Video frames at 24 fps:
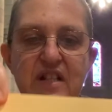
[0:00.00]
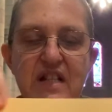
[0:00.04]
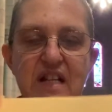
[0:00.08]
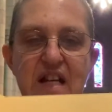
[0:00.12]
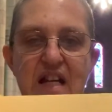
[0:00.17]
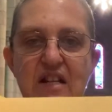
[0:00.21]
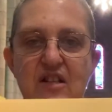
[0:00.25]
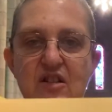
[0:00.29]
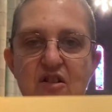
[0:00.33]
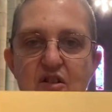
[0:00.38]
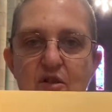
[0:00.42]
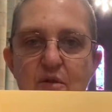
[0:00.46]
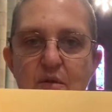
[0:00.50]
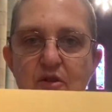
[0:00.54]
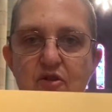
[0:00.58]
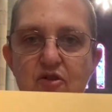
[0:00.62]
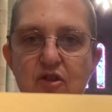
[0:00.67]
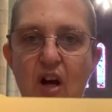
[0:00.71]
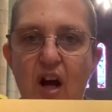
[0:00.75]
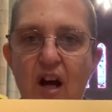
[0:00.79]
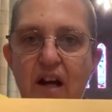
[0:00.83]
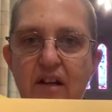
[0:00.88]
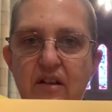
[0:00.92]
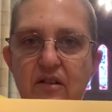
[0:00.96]
into a
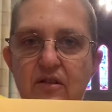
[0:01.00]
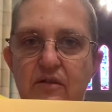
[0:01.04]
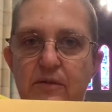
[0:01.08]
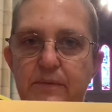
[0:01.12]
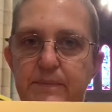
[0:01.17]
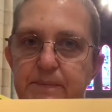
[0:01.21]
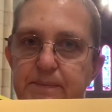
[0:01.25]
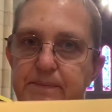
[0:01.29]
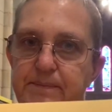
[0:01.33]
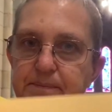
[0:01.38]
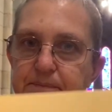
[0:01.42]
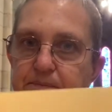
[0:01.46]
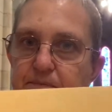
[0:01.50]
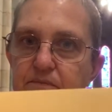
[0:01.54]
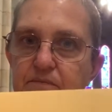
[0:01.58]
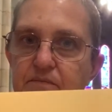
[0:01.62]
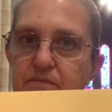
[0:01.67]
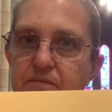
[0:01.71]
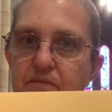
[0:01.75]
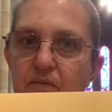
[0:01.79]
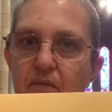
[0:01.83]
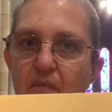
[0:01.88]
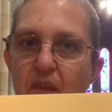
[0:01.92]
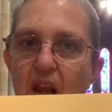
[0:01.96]
triangle.
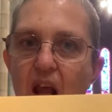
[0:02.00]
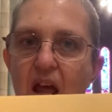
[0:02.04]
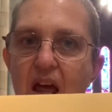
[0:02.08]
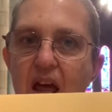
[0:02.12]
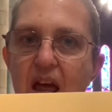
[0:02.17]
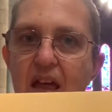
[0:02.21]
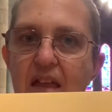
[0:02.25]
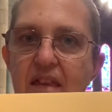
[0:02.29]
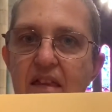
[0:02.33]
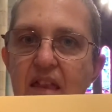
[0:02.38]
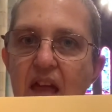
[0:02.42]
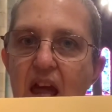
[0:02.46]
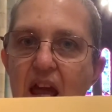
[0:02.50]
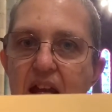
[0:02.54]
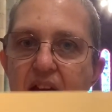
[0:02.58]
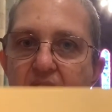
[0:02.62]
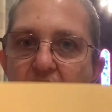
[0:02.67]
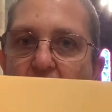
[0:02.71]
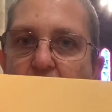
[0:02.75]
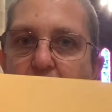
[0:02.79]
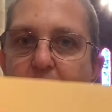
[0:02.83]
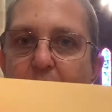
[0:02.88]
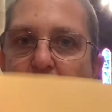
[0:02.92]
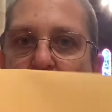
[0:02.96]
Then
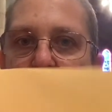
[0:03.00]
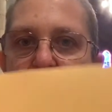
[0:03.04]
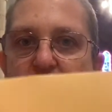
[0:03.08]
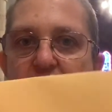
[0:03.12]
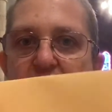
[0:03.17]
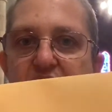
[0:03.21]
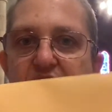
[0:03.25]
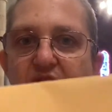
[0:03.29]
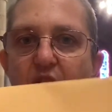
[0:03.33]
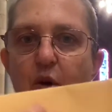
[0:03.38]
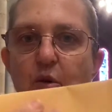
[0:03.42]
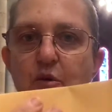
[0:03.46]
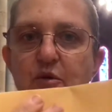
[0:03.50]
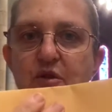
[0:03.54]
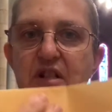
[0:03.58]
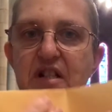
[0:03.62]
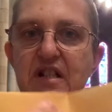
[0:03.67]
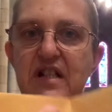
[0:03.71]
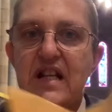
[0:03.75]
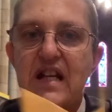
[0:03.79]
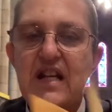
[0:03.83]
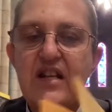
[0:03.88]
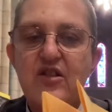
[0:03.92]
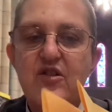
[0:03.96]
I'm going to fold it
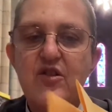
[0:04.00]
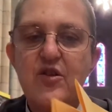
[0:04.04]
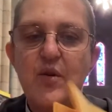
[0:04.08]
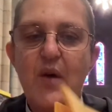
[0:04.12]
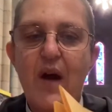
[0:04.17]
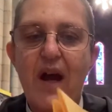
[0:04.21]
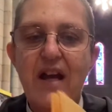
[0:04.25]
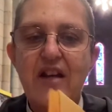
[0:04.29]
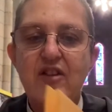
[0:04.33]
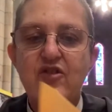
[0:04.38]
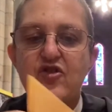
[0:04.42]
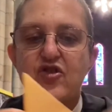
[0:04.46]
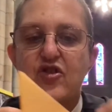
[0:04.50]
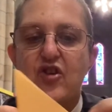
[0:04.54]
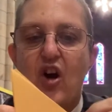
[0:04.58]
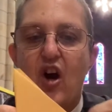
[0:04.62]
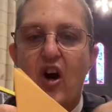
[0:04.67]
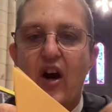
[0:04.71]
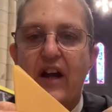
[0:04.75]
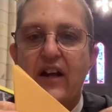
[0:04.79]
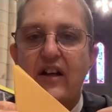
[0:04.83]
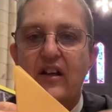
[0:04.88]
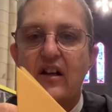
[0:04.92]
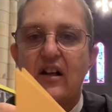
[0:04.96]
into a
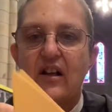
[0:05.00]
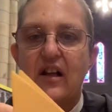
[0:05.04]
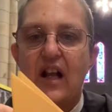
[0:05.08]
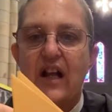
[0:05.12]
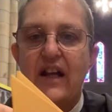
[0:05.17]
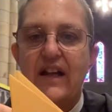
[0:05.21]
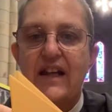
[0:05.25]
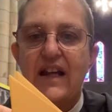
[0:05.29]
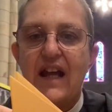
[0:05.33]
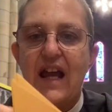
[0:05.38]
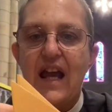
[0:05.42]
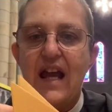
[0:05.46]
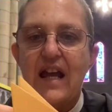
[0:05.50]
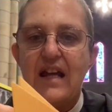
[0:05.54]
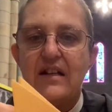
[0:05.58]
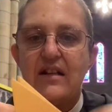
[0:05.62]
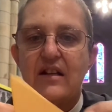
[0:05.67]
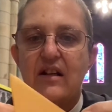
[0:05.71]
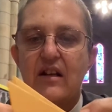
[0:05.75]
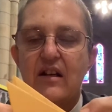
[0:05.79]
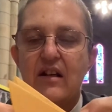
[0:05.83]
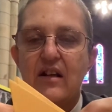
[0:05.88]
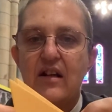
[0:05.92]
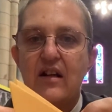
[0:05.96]
triangle again.
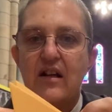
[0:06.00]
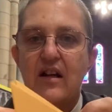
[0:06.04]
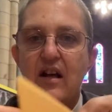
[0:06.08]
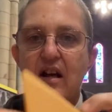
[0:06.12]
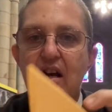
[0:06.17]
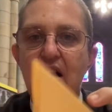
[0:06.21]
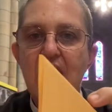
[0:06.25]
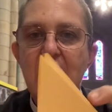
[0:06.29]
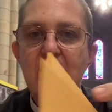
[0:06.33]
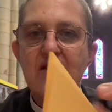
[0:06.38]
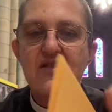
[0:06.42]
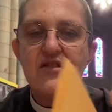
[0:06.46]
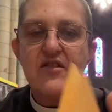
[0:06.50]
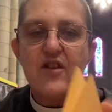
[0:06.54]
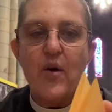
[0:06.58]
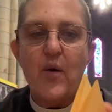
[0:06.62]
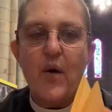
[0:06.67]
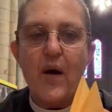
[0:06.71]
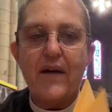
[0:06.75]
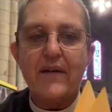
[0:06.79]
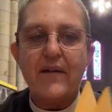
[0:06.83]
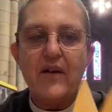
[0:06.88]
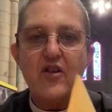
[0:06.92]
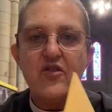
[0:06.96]
So
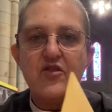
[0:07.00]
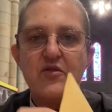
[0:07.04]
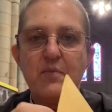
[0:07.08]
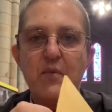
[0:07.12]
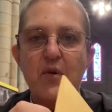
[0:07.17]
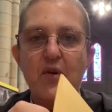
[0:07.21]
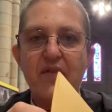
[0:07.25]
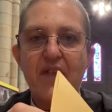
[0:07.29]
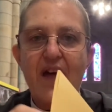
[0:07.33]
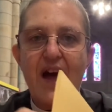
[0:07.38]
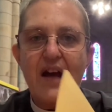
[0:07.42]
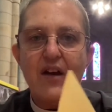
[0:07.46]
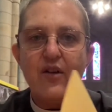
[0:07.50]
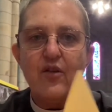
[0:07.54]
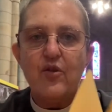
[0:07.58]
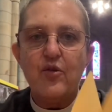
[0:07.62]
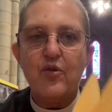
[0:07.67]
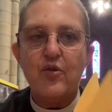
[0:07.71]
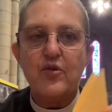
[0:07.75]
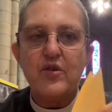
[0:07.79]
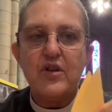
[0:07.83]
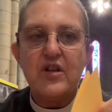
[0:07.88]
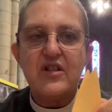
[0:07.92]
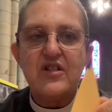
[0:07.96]
I'm going to put that
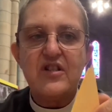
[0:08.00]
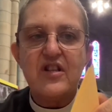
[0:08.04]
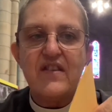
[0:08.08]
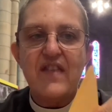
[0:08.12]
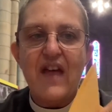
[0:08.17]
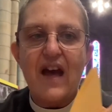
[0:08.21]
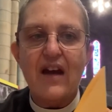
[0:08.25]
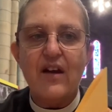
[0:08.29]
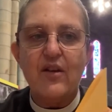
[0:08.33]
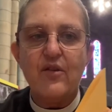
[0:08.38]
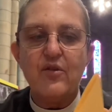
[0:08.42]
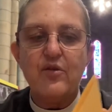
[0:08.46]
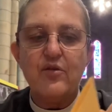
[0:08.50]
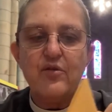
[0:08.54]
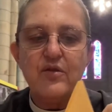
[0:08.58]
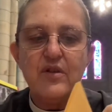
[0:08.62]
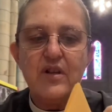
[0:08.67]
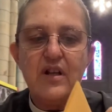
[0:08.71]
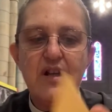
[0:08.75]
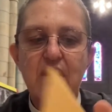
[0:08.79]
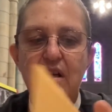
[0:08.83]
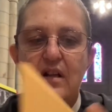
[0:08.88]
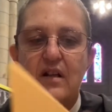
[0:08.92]
corner to that corner